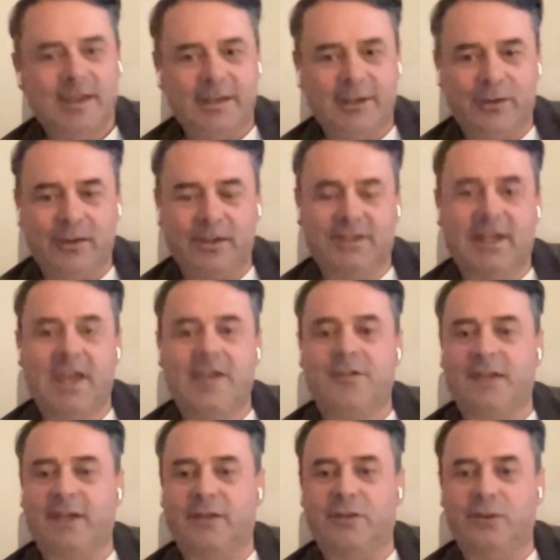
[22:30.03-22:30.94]
It only
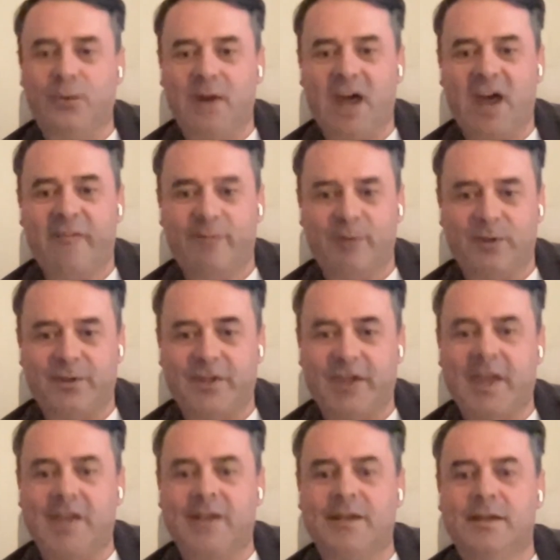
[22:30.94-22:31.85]
takes like a
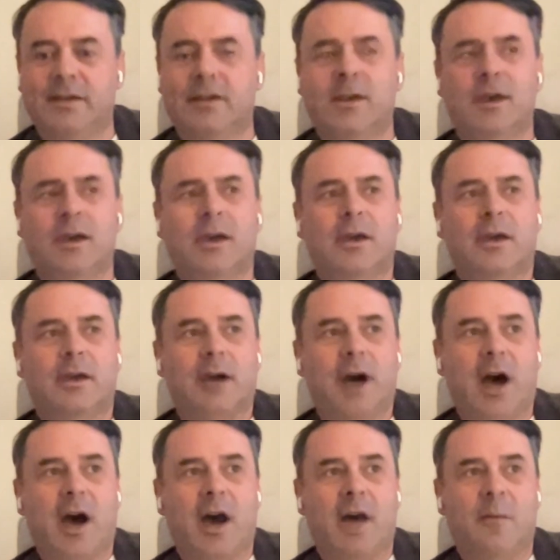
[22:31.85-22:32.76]

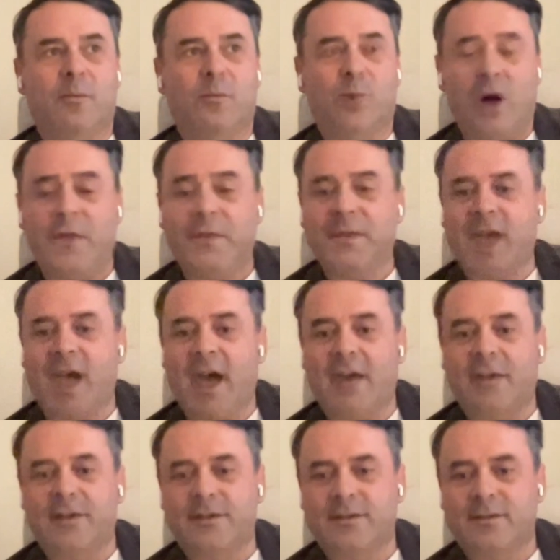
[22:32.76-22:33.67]
2.5% wealth
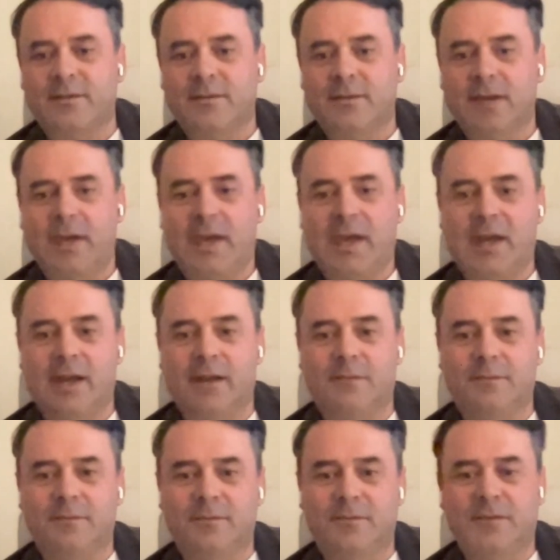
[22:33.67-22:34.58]
tax and
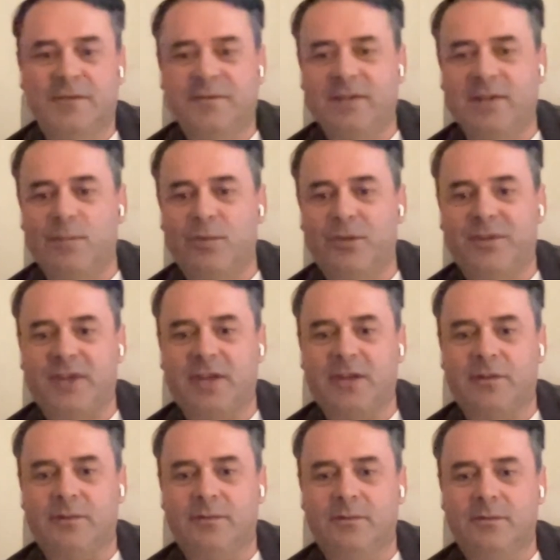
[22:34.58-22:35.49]
a
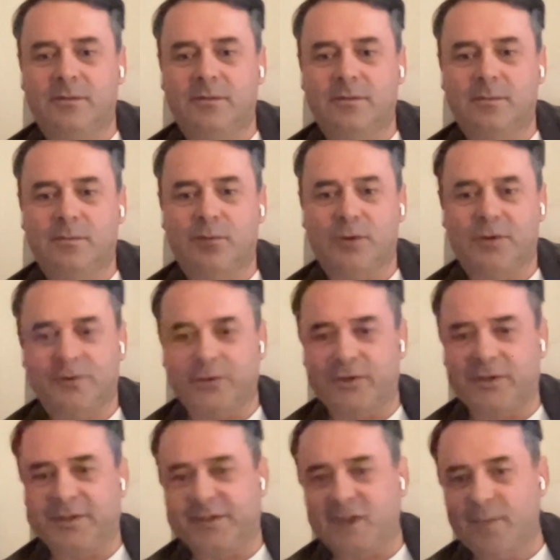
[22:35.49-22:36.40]
15%
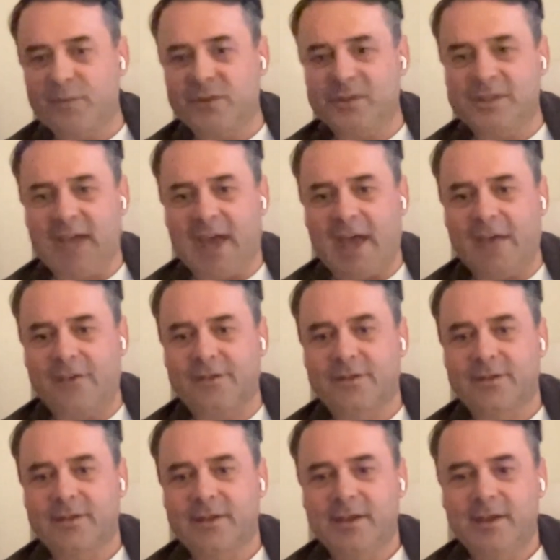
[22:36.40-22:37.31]
personal consumption
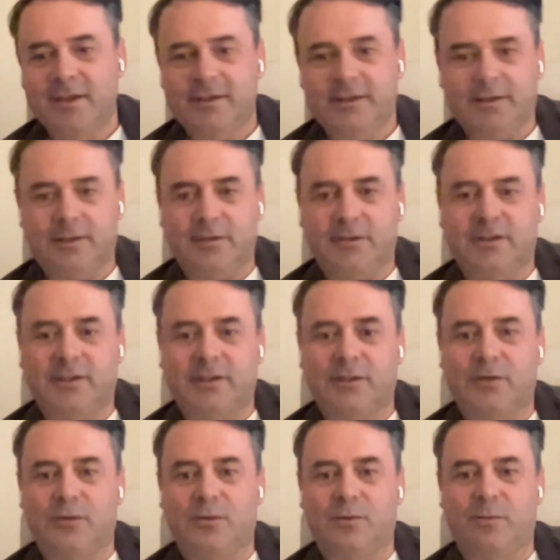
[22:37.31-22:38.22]
tax
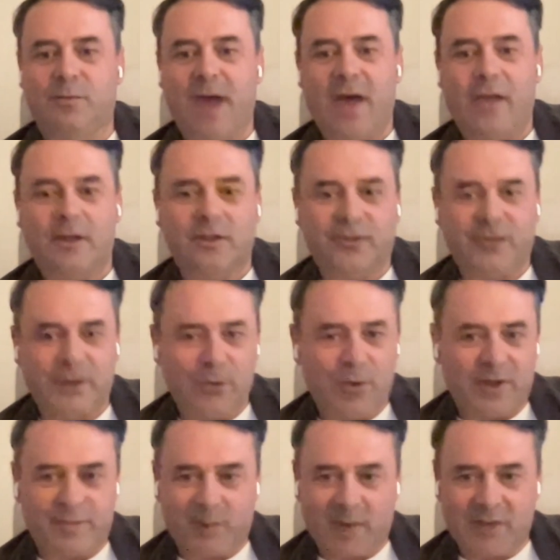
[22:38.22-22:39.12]
to balance the
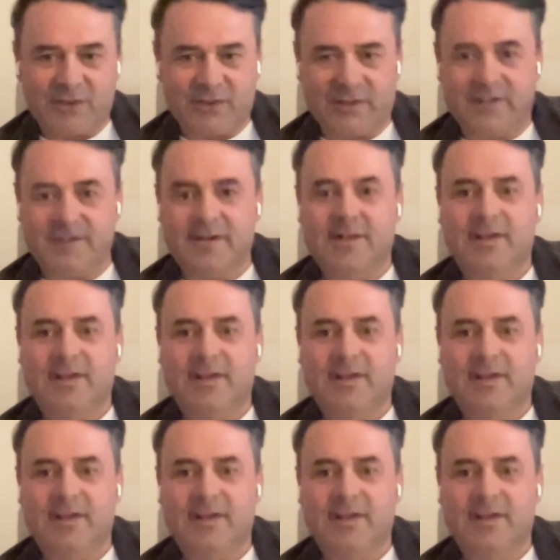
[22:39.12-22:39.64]
U.S. budget.